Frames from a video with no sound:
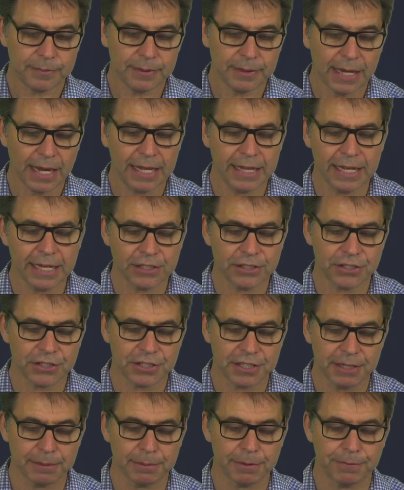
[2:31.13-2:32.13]
And that just
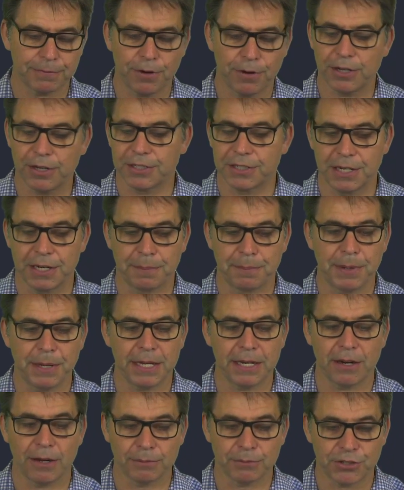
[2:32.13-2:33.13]
simplifies it a
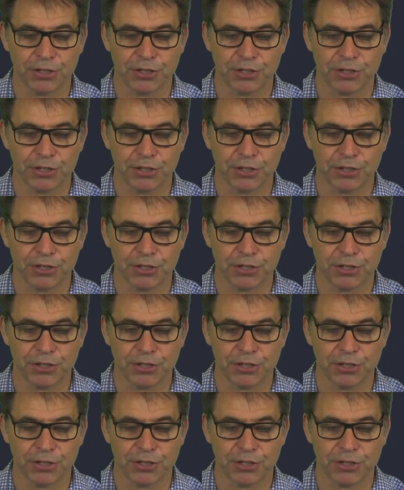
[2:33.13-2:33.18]
bit. I'm